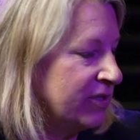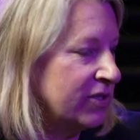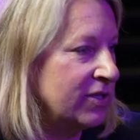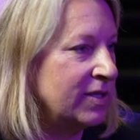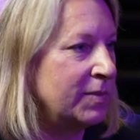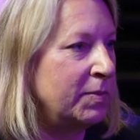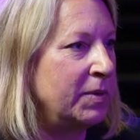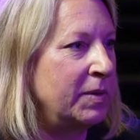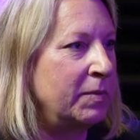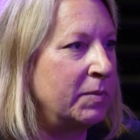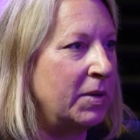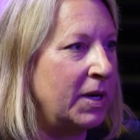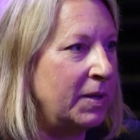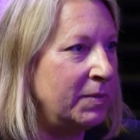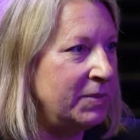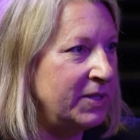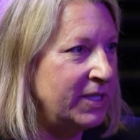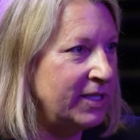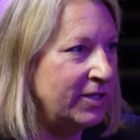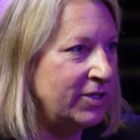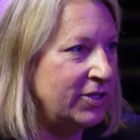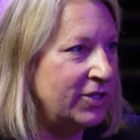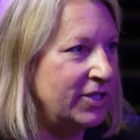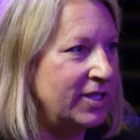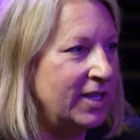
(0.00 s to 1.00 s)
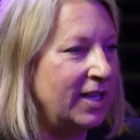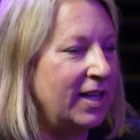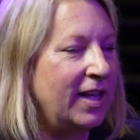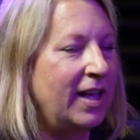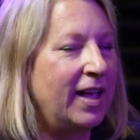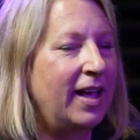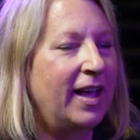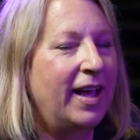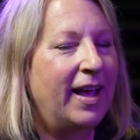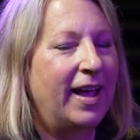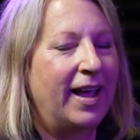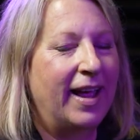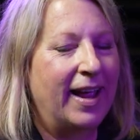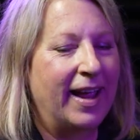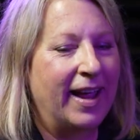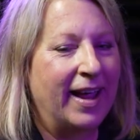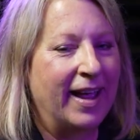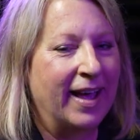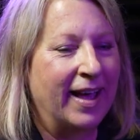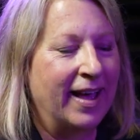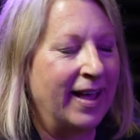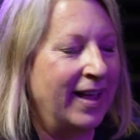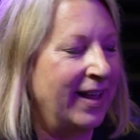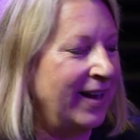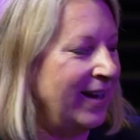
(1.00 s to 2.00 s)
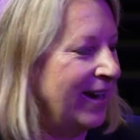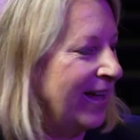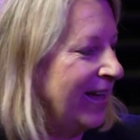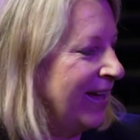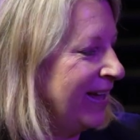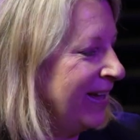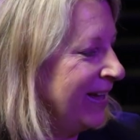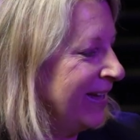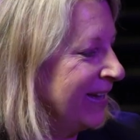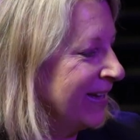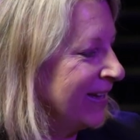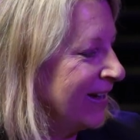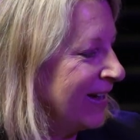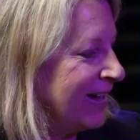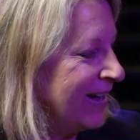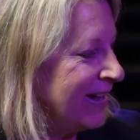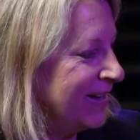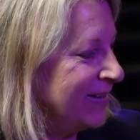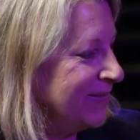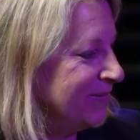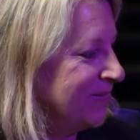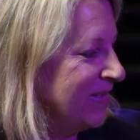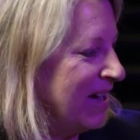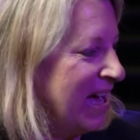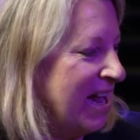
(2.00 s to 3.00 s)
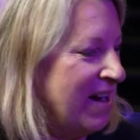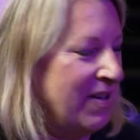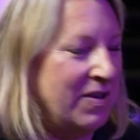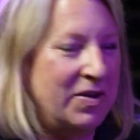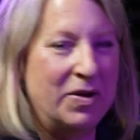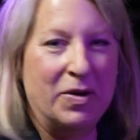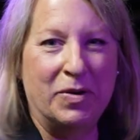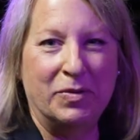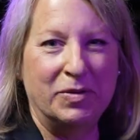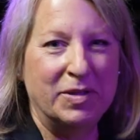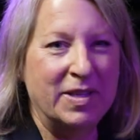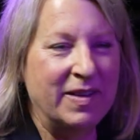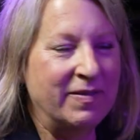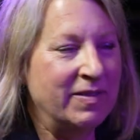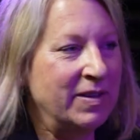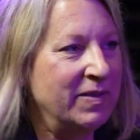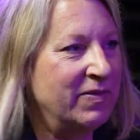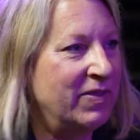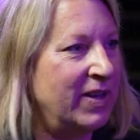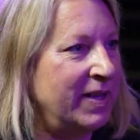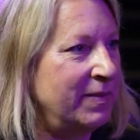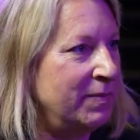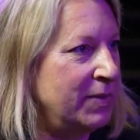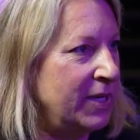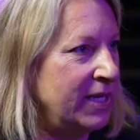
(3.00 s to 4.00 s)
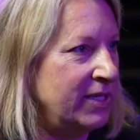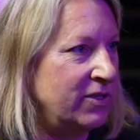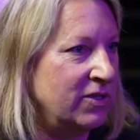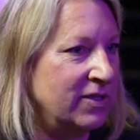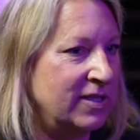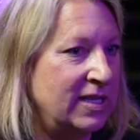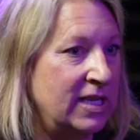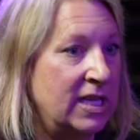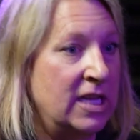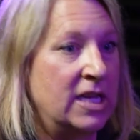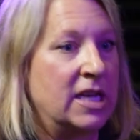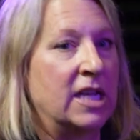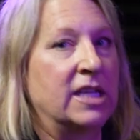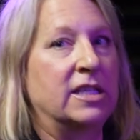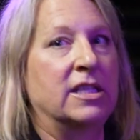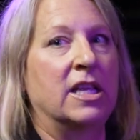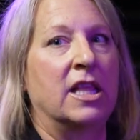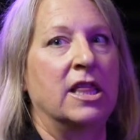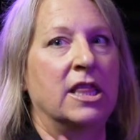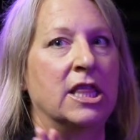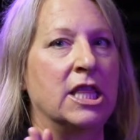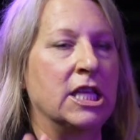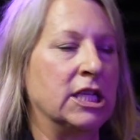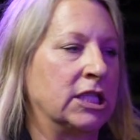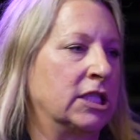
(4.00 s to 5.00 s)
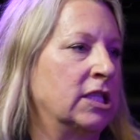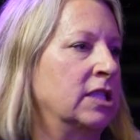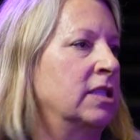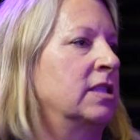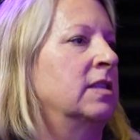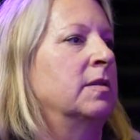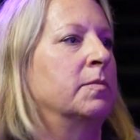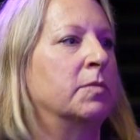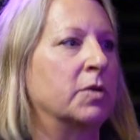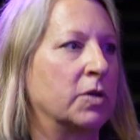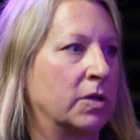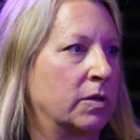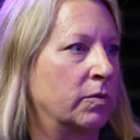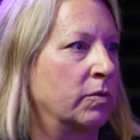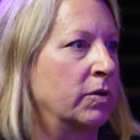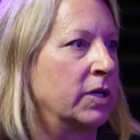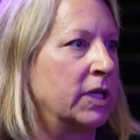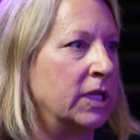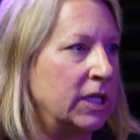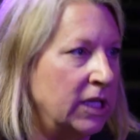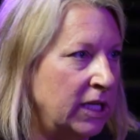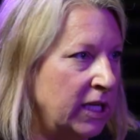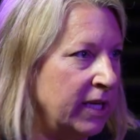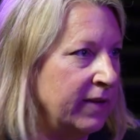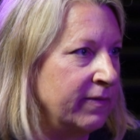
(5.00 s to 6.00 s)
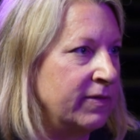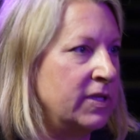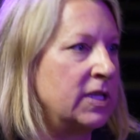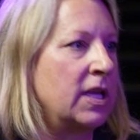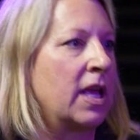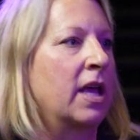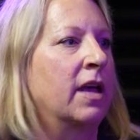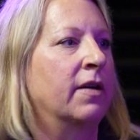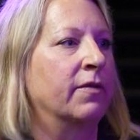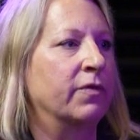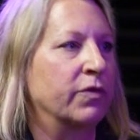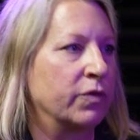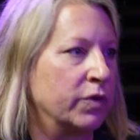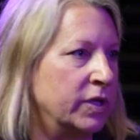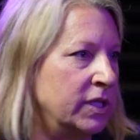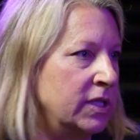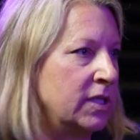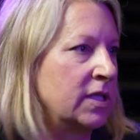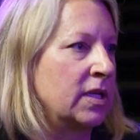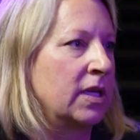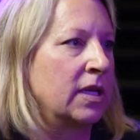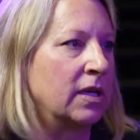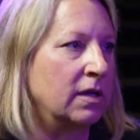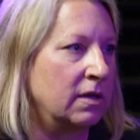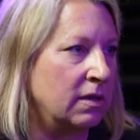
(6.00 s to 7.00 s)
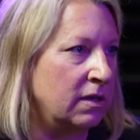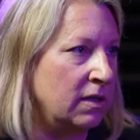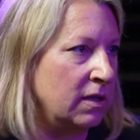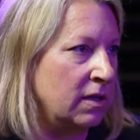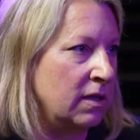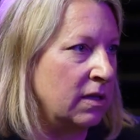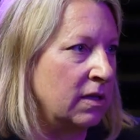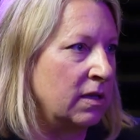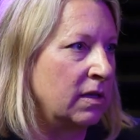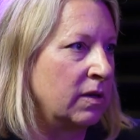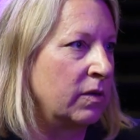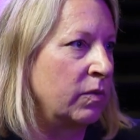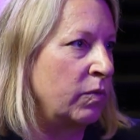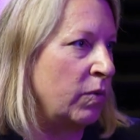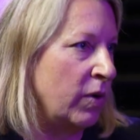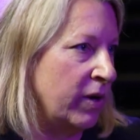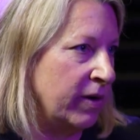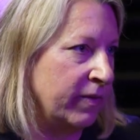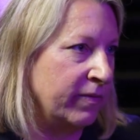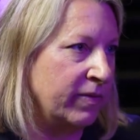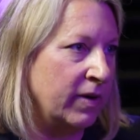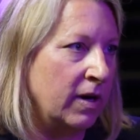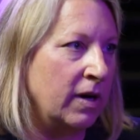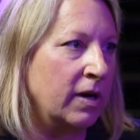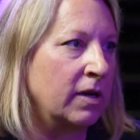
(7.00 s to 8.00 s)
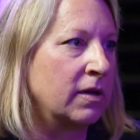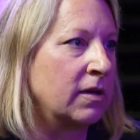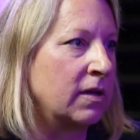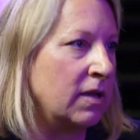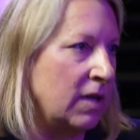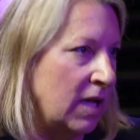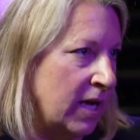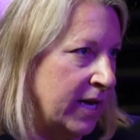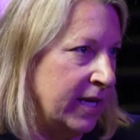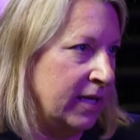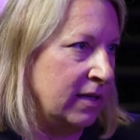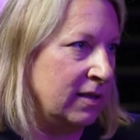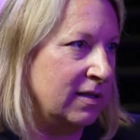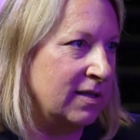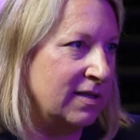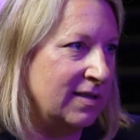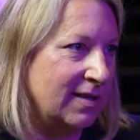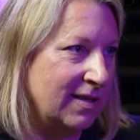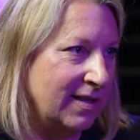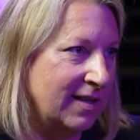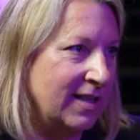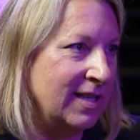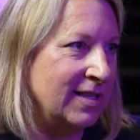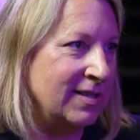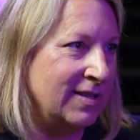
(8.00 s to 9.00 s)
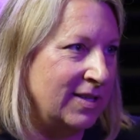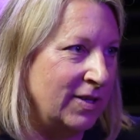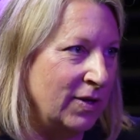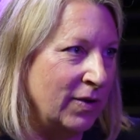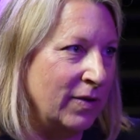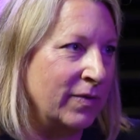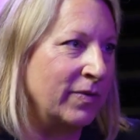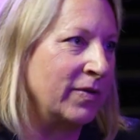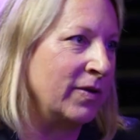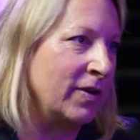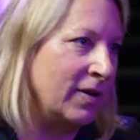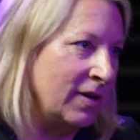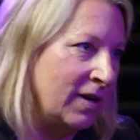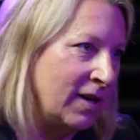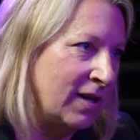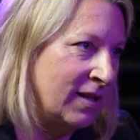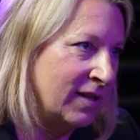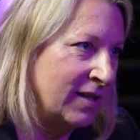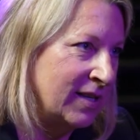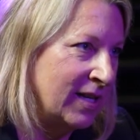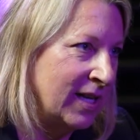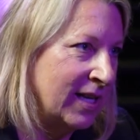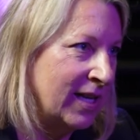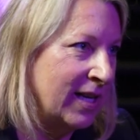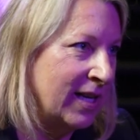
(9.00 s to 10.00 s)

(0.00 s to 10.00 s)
just been published. And I got, 75 pages in. I said, this is the book we're going to give to every single one of our clients this year for a holiday